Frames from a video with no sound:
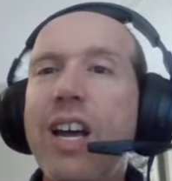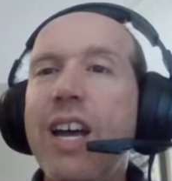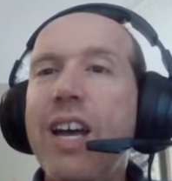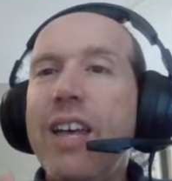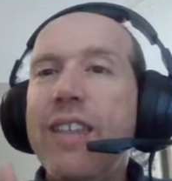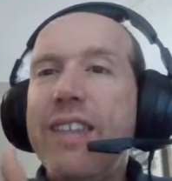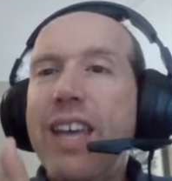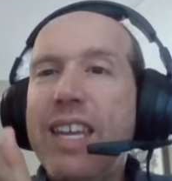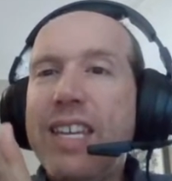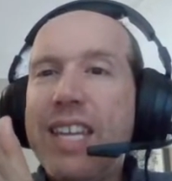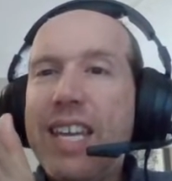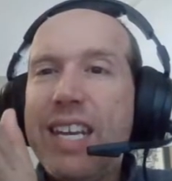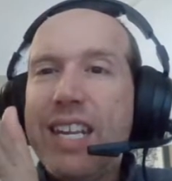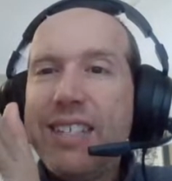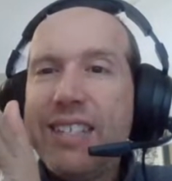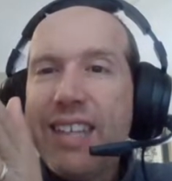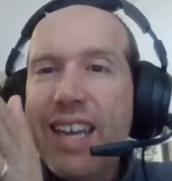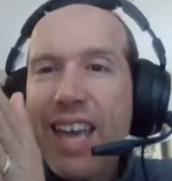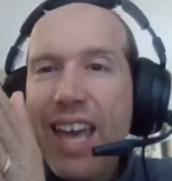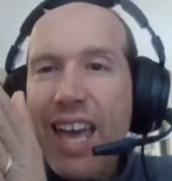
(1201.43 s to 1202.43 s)
they needed
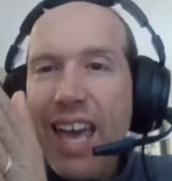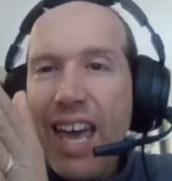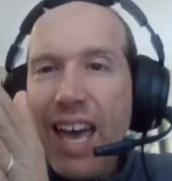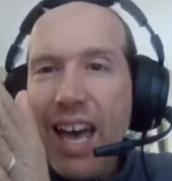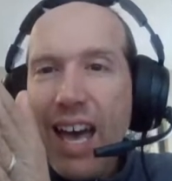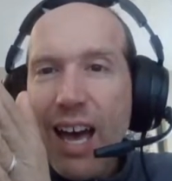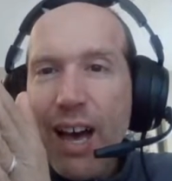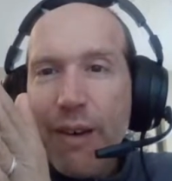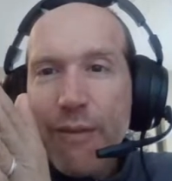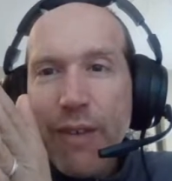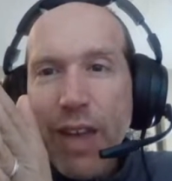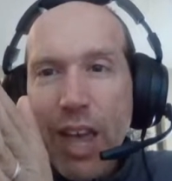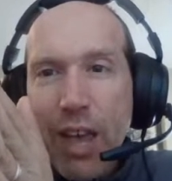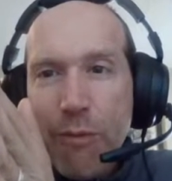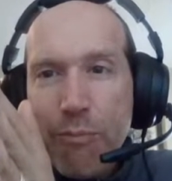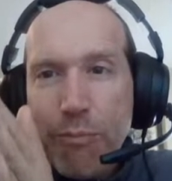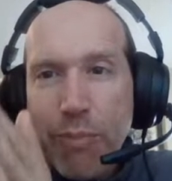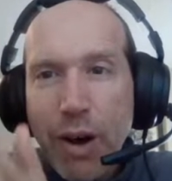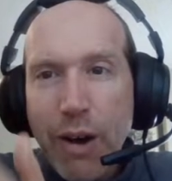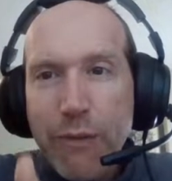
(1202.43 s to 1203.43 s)
to have a
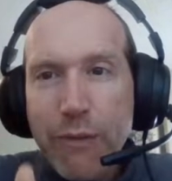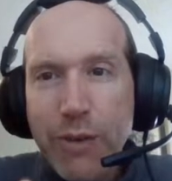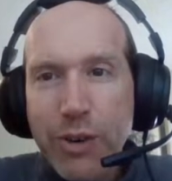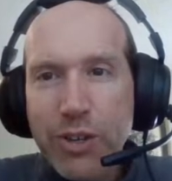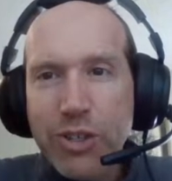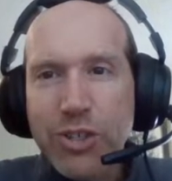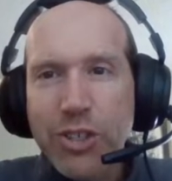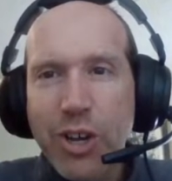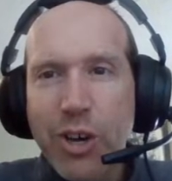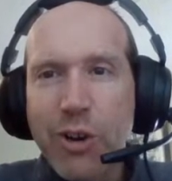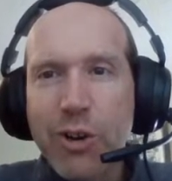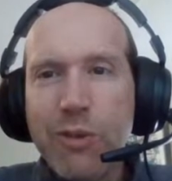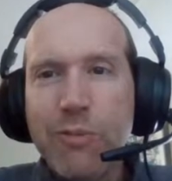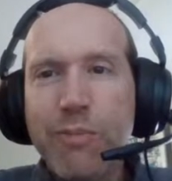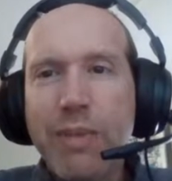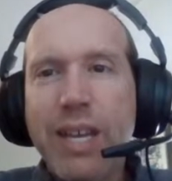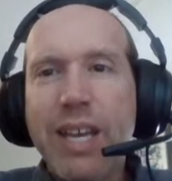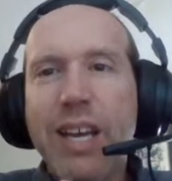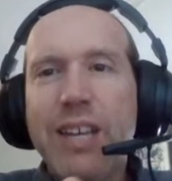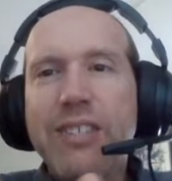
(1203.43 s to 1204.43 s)
buffer zone
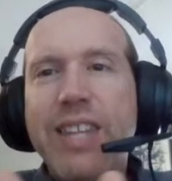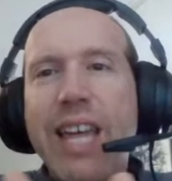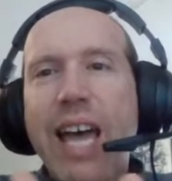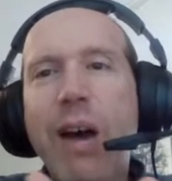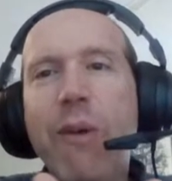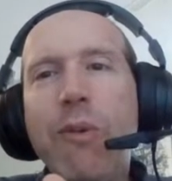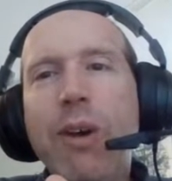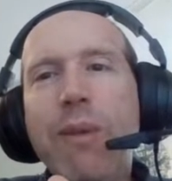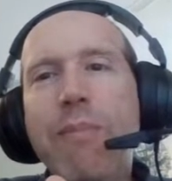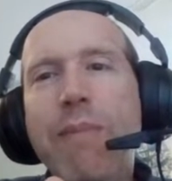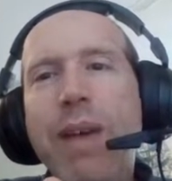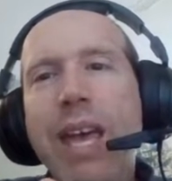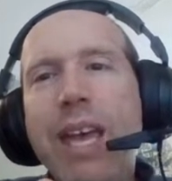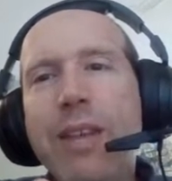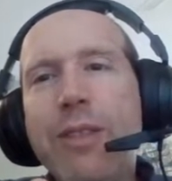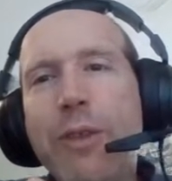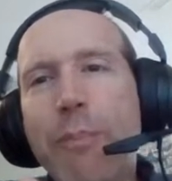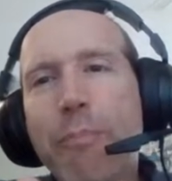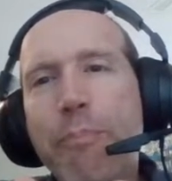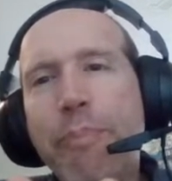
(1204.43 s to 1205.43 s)
because that would
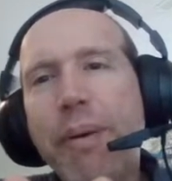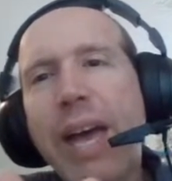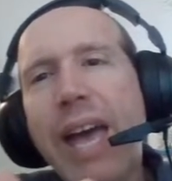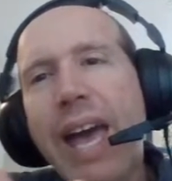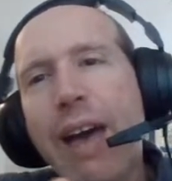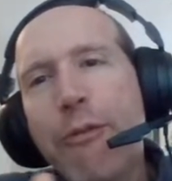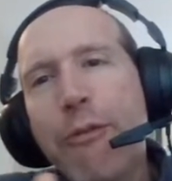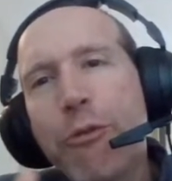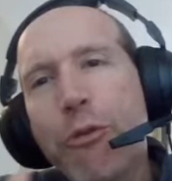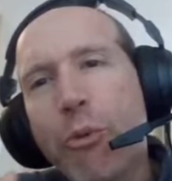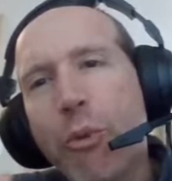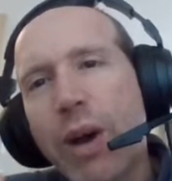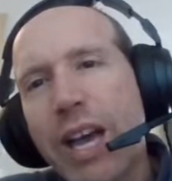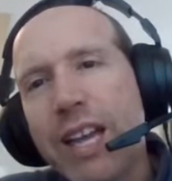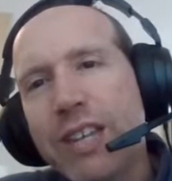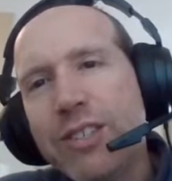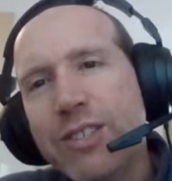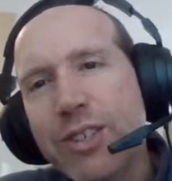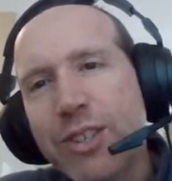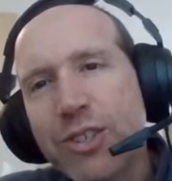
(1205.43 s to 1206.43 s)
make the
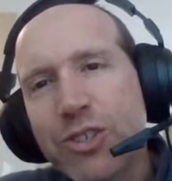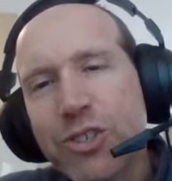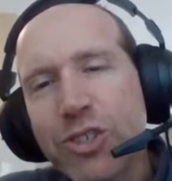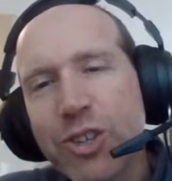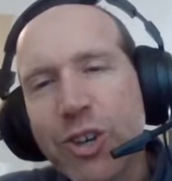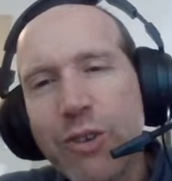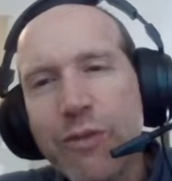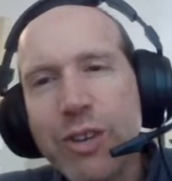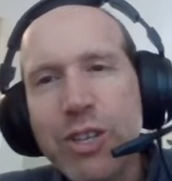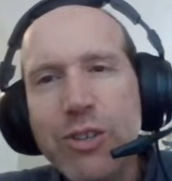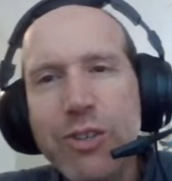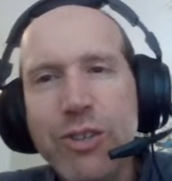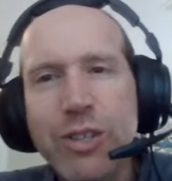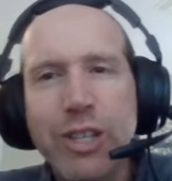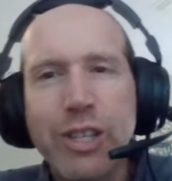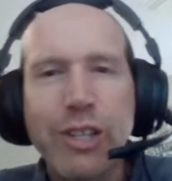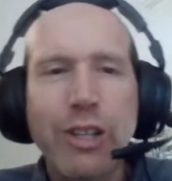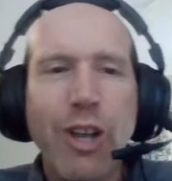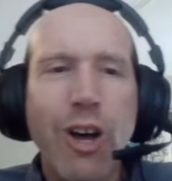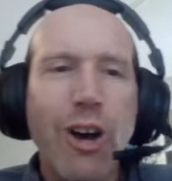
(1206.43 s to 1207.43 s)
pathway to the Soviet
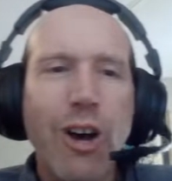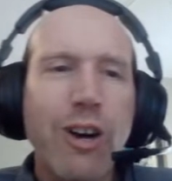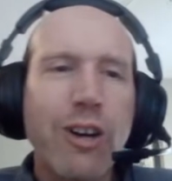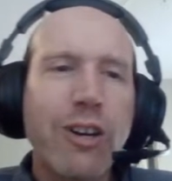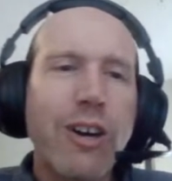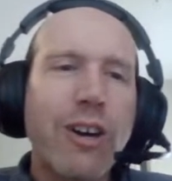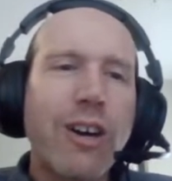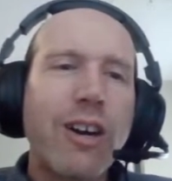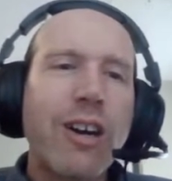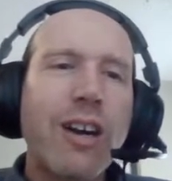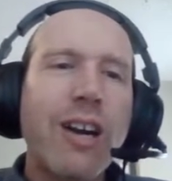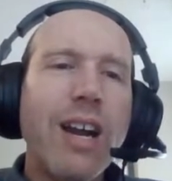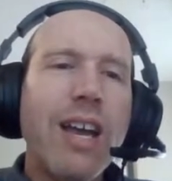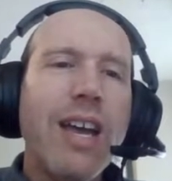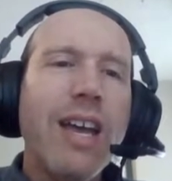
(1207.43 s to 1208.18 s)
Union longer